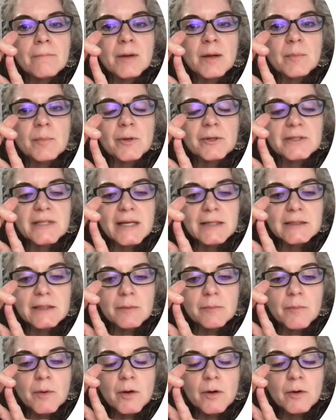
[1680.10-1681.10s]
protected
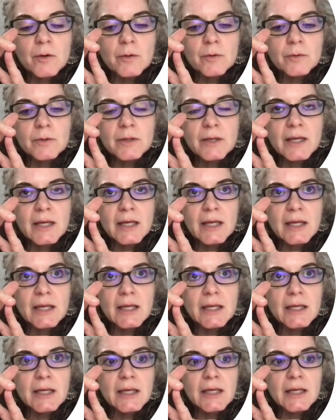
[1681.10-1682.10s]
mode,
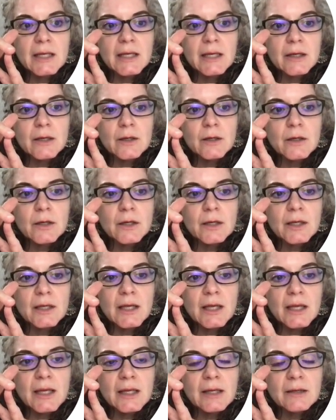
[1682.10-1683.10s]

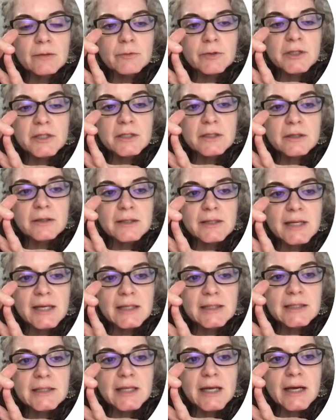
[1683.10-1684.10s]
which is on the
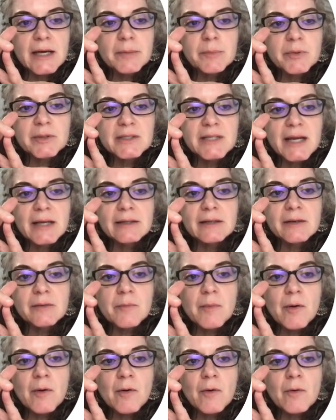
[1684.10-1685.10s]
next slide, protected
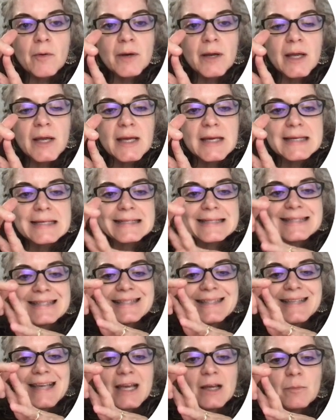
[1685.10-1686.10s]
mode
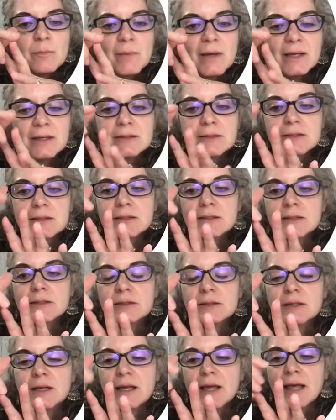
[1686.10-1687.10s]
segments,
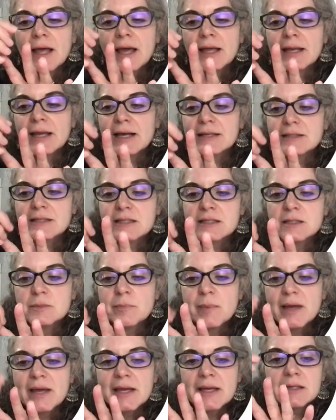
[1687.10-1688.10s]
and it has a
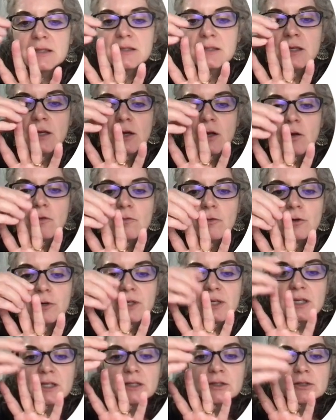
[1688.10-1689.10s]
space for
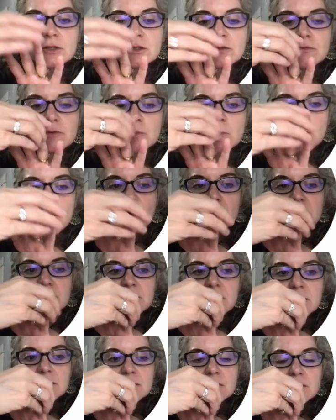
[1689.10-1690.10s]
each of the
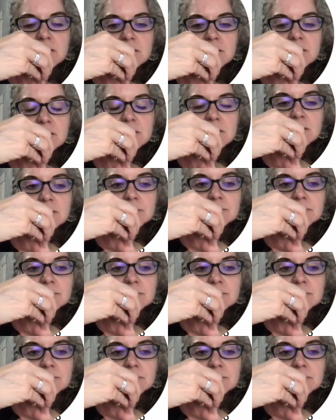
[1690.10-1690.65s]
processes.